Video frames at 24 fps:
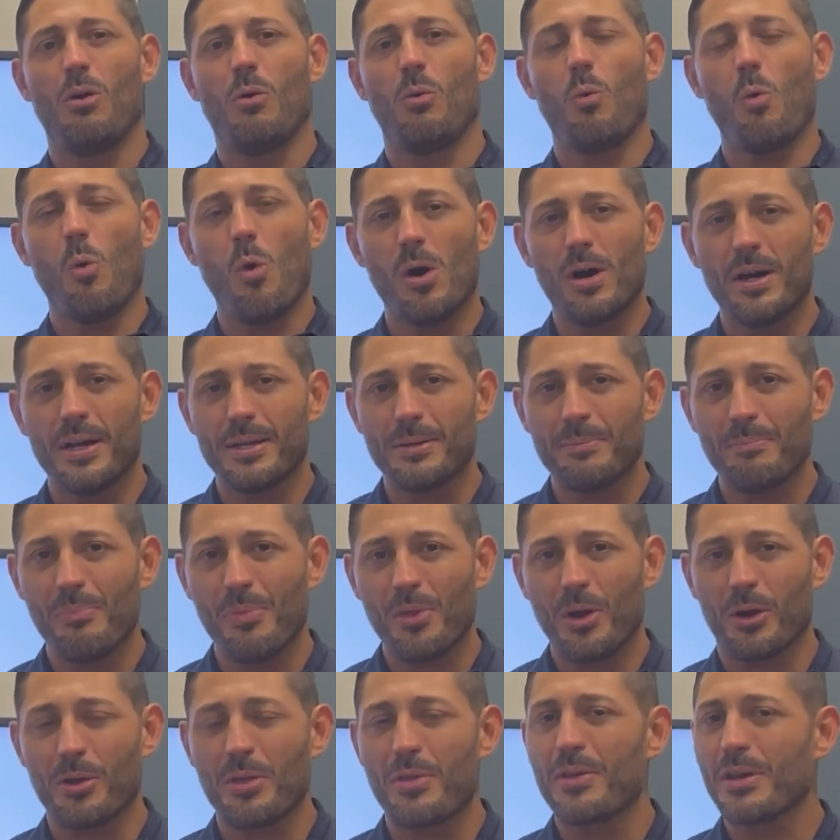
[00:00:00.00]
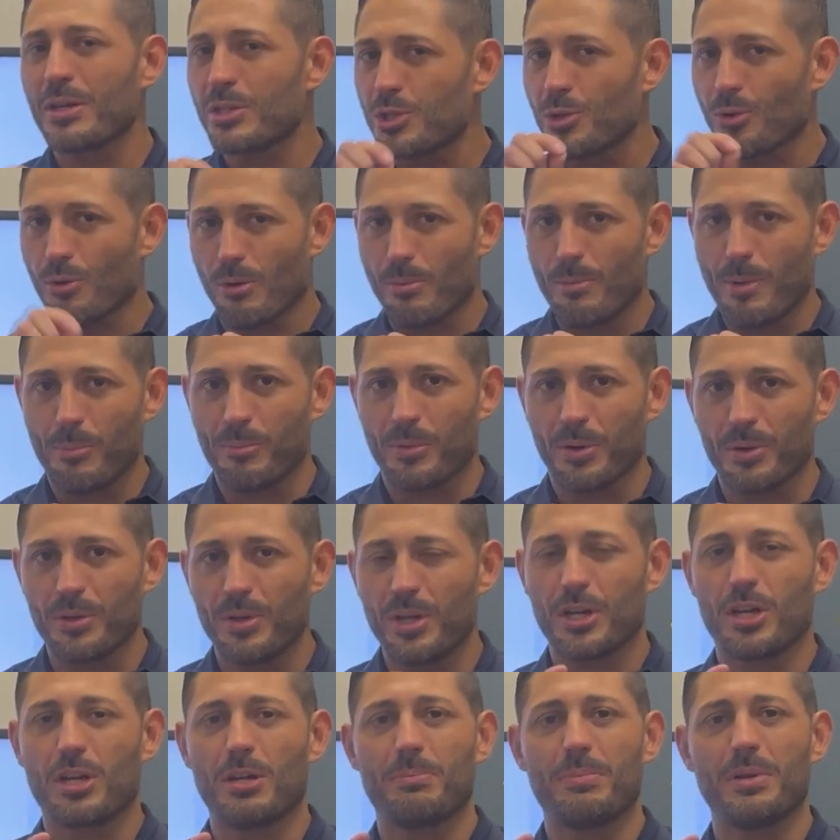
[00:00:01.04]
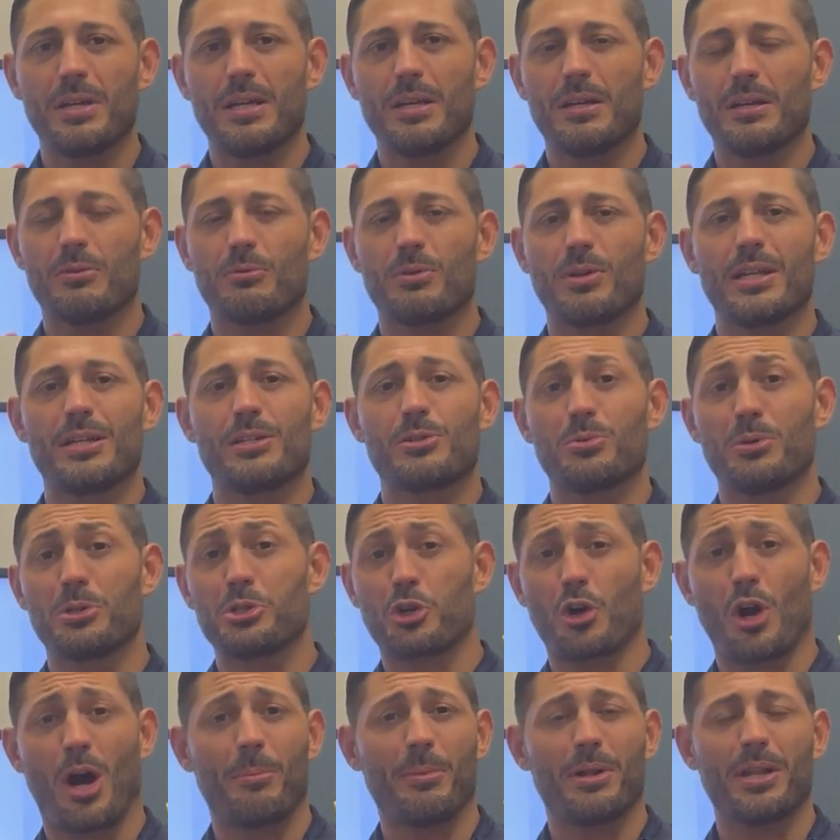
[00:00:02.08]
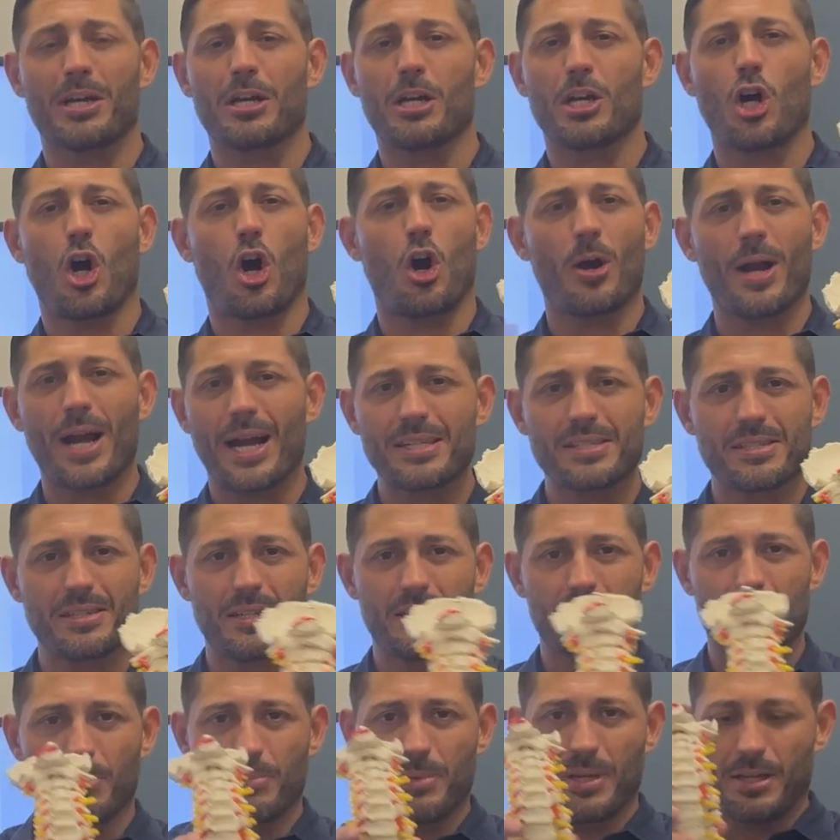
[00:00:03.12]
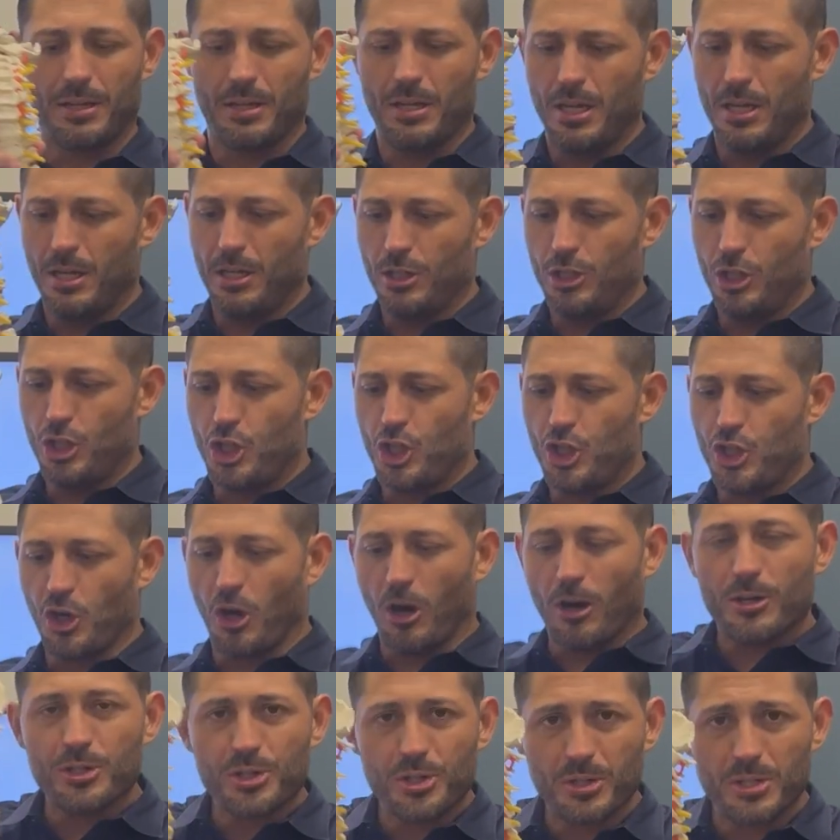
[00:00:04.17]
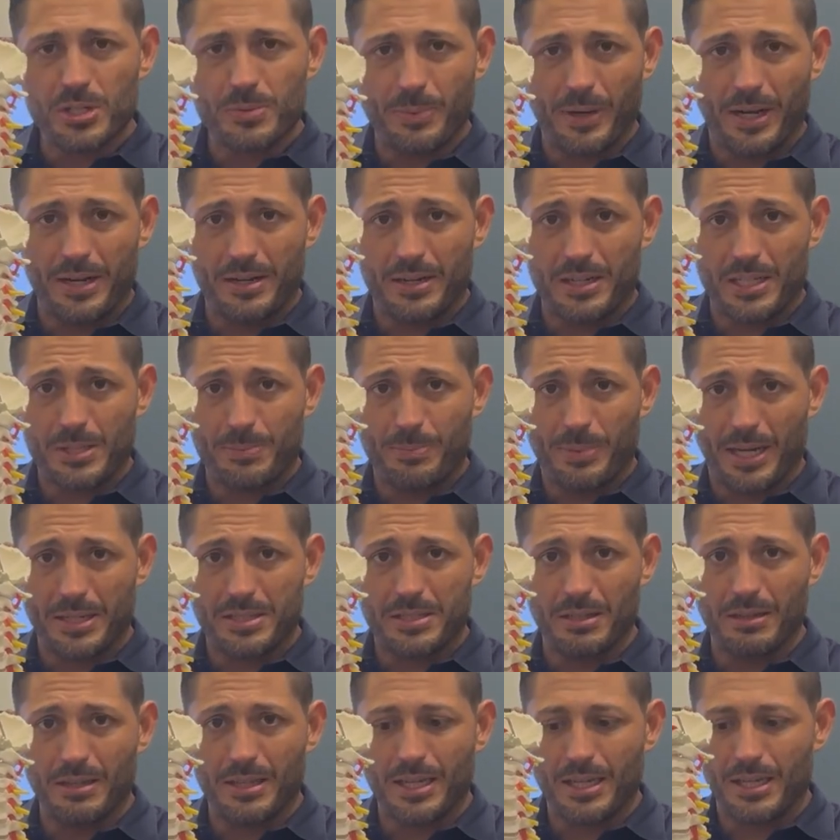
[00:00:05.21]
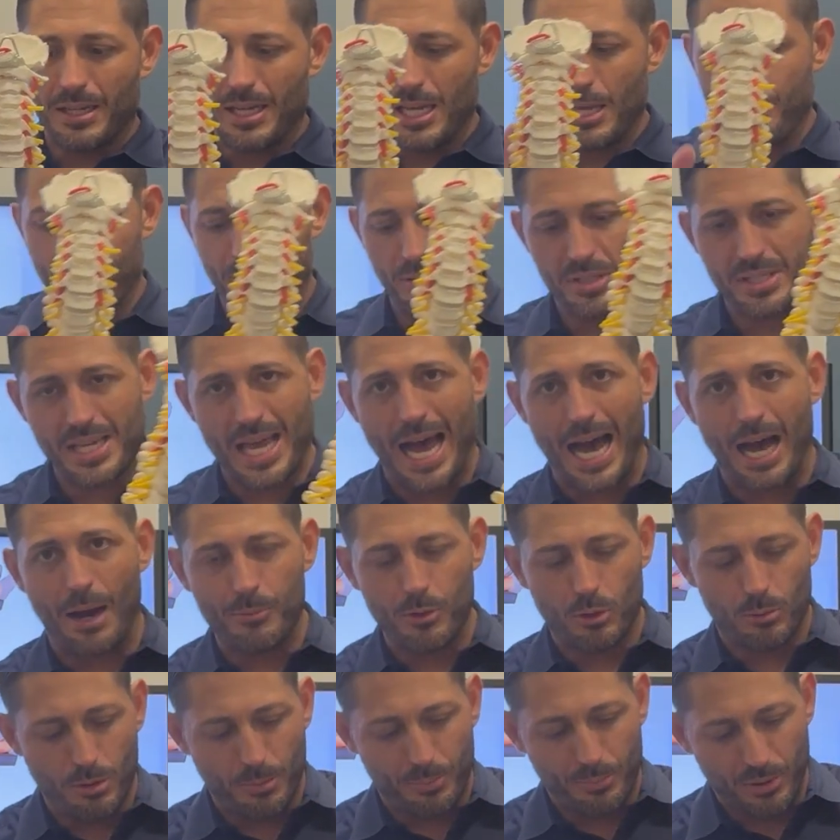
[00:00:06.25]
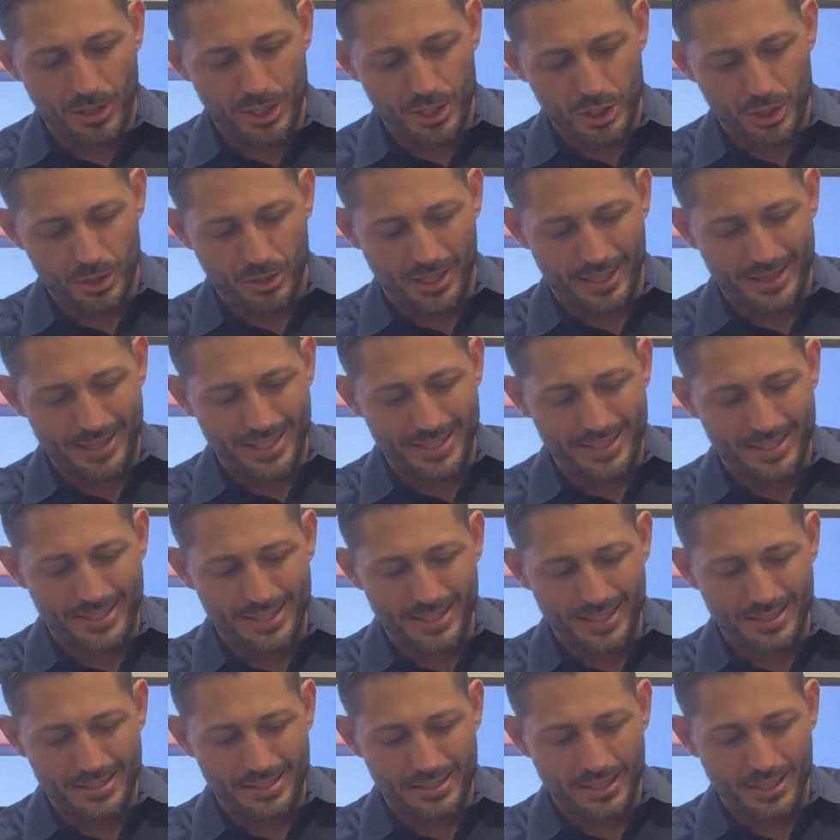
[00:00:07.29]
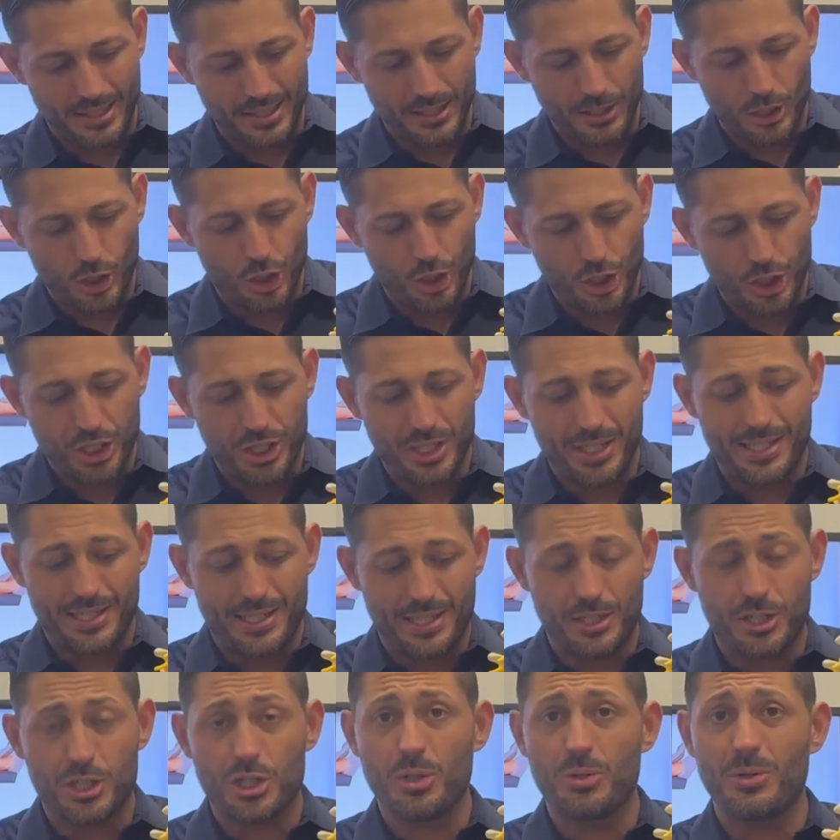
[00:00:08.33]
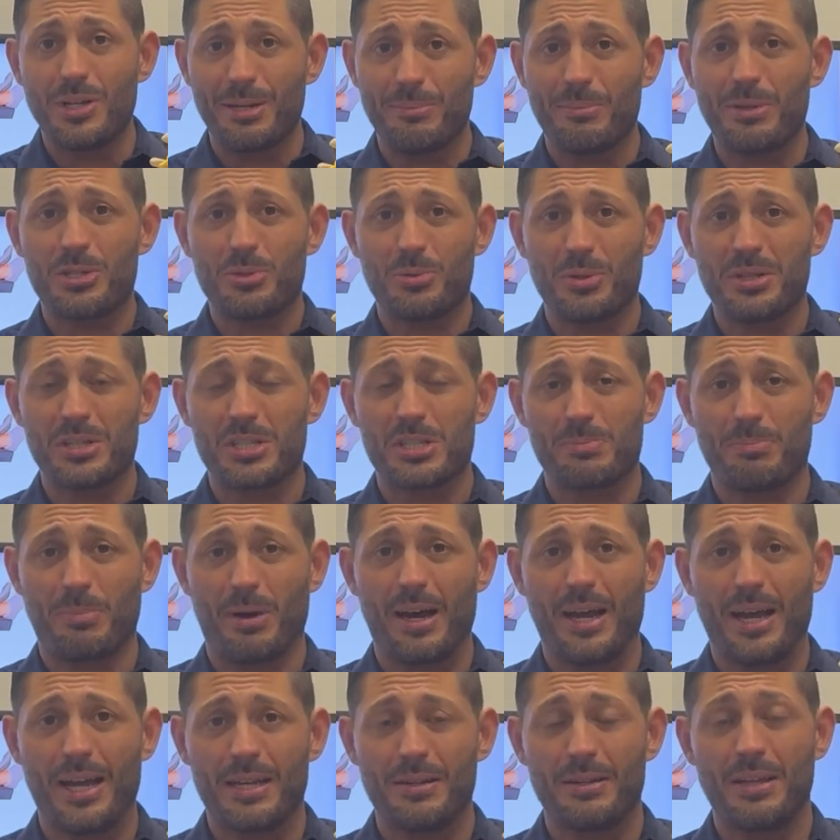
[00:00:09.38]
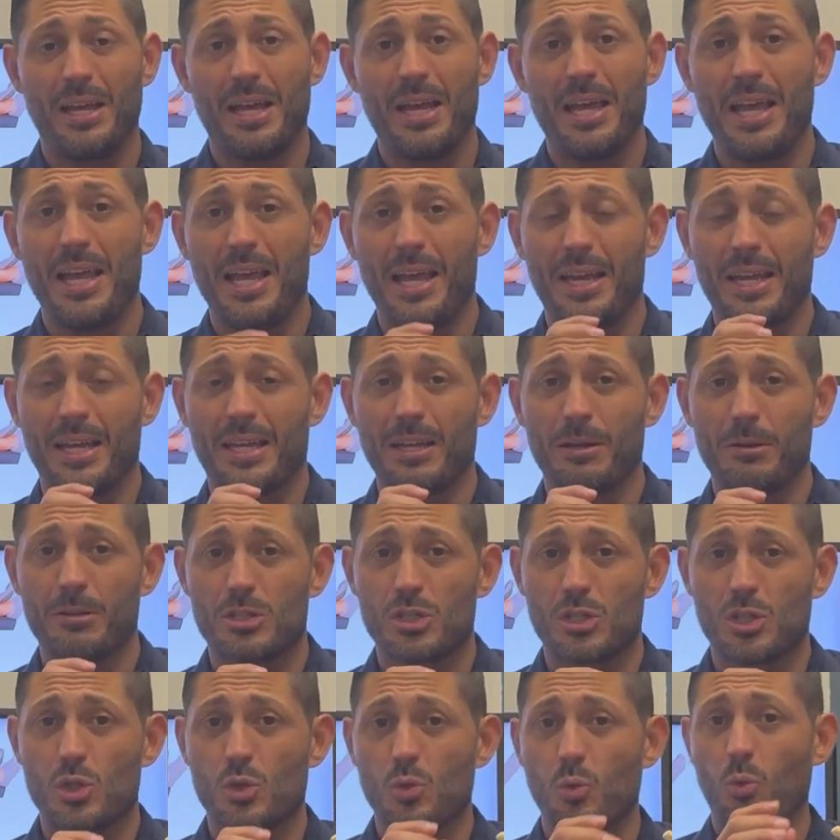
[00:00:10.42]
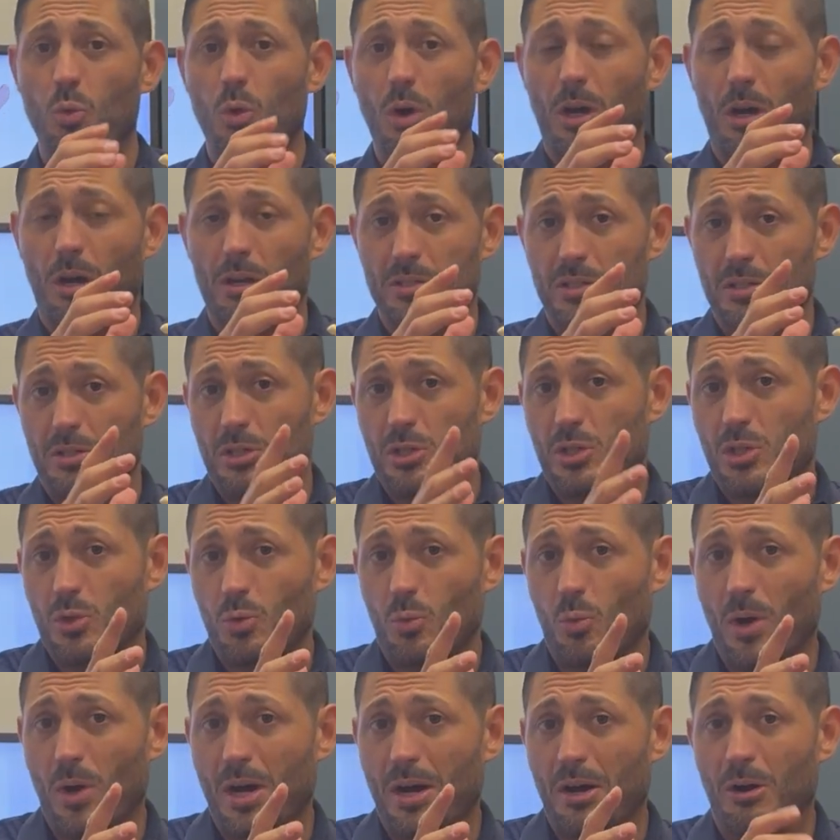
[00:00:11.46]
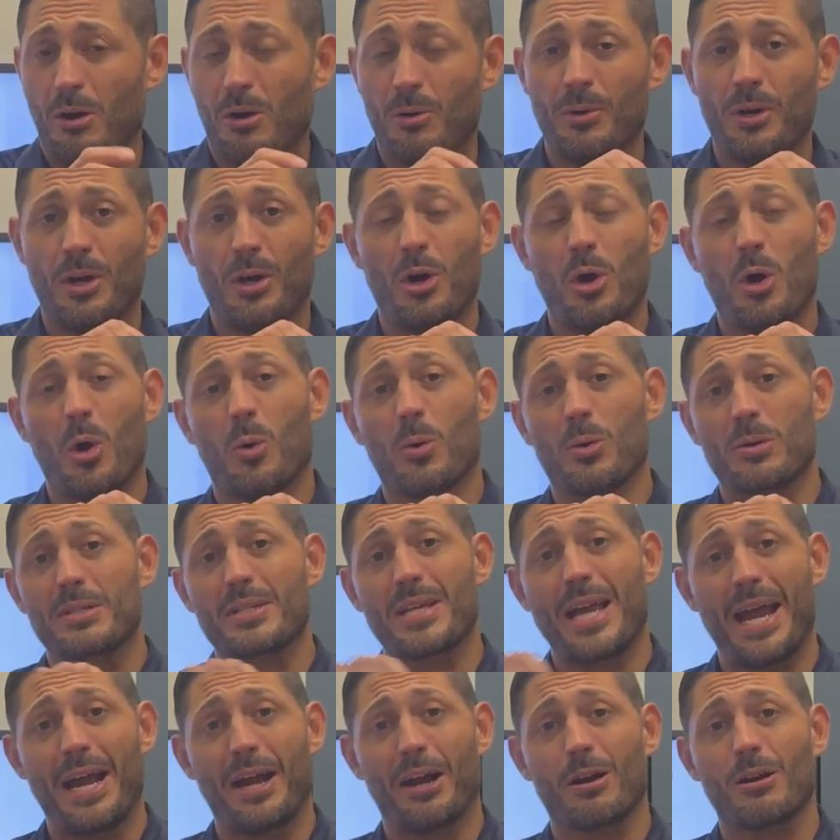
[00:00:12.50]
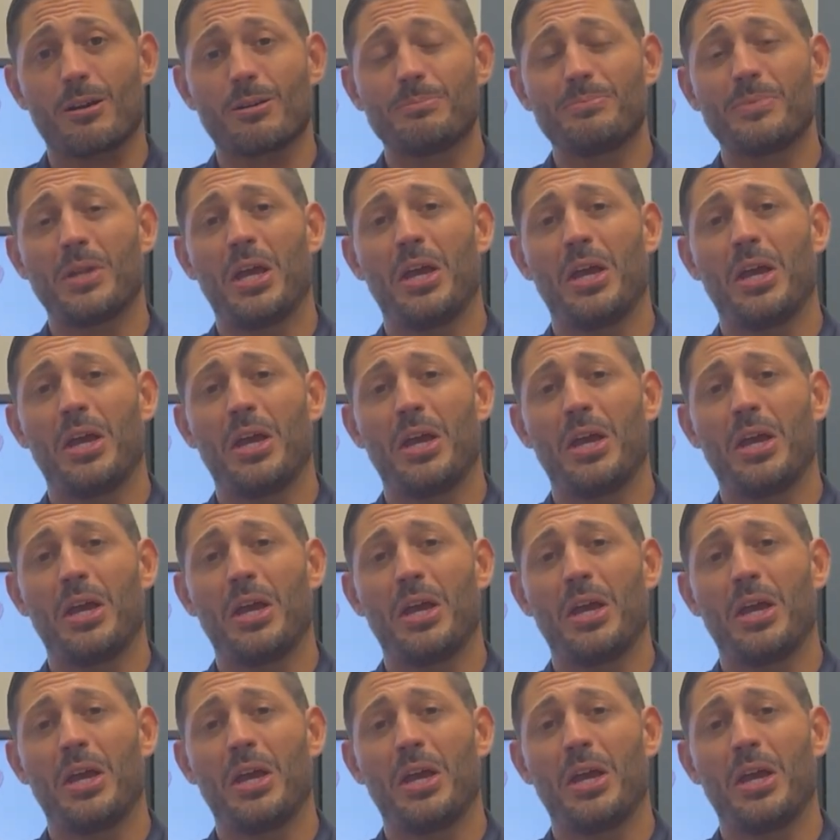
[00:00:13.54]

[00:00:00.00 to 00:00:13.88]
One are the things you remember. It could be related to a trauma, like a car accident, something jars your spine unexpectedly. It puts abnormal pressure on the disc cushion tissue in between the spine, and it can cause it to swell or tear.